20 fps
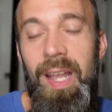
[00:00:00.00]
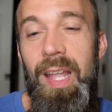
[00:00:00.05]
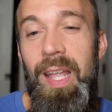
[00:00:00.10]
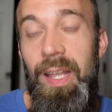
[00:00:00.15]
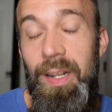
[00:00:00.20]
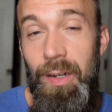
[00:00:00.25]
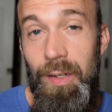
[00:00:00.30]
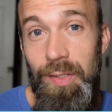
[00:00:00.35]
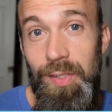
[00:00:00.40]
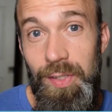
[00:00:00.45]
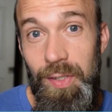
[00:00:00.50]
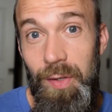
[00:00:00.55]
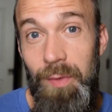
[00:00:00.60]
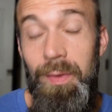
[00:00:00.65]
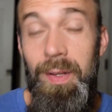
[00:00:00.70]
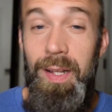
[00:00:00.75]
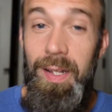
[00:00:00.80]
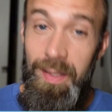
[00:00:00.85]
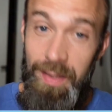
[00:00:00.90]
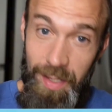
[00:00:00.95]
And
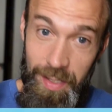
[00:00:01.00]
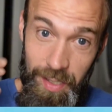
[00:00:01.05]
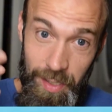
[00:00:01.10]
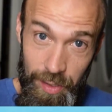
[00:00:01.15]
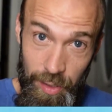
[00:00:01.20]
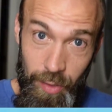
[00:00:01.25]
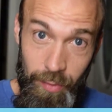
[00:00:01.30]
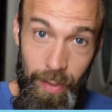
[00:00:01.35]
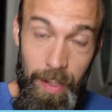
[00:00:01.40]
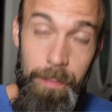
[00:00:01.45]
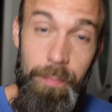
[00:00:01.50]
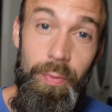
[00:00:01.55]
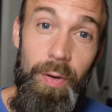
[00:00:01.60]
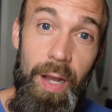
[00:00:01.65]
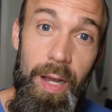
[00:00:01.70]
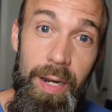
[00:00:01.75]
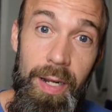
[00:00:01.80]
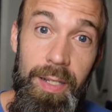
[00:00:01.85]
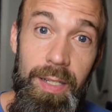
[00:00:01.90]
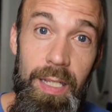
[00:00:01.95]
also, this is a great
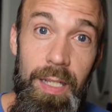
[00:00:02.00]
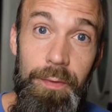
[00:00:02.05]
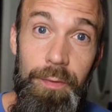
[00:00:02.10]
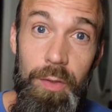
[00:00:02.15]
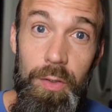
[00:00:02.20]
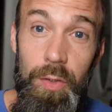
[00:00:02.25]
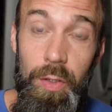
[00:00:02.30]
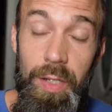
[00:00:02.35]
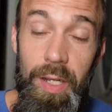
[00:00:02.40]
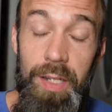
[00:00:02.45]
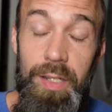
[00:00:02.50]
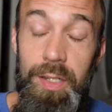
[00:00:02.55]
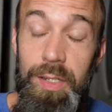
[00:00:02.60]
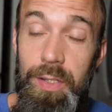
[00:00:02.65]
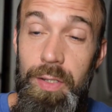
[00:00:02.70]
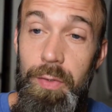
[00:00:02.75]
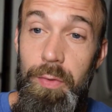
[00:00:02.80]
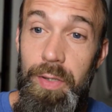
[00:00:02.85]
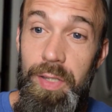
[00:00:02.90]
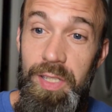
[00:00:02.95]
product if you're looking to
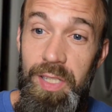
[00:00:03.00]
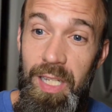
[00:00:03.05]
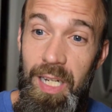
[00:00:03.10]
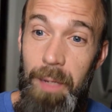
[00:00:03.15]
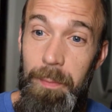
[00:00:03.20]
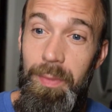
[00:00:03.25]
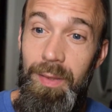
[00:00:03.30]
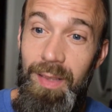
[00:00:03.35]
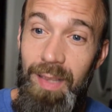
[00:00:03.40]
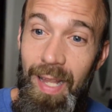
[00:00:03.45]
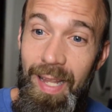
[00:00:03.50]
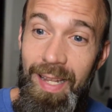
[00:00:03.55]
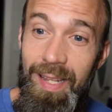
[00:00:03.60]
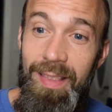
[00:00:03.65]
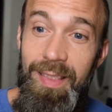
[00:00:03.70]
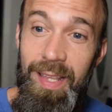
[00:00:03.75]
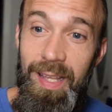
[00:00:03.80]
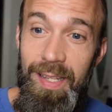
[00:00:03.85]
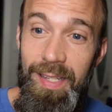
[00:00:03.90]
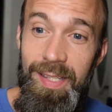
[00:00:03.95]
do a setup
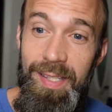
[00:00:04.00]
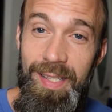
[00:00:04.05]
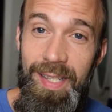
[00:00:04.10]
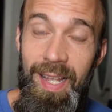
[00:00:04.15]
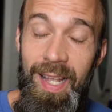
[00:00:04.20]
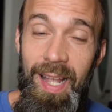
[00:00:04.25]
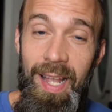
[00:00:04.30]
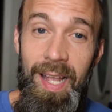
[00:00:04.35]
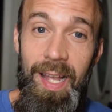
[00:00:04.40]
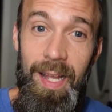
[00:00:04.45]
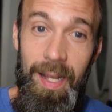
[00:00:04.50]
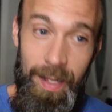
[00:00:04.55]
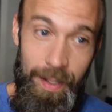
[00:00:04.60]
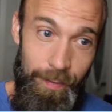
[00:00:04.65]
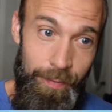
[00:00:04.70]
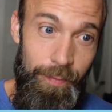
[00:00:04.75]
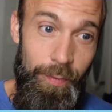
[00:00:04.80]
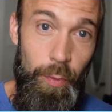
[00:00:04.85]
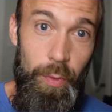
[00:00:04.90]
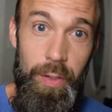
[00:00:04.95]
like this
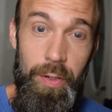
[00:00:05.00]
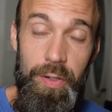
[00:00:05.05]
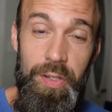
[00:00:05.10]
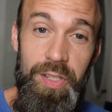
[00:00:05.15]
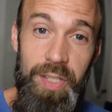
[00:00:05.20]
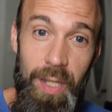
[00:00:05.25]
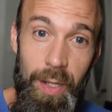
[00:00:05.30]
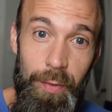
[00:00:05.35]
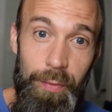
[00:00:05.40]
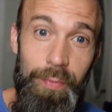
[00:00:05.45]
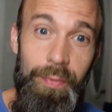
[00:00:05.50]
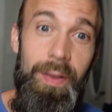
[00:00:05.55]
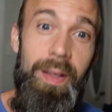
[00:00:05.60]
uh, for yourself.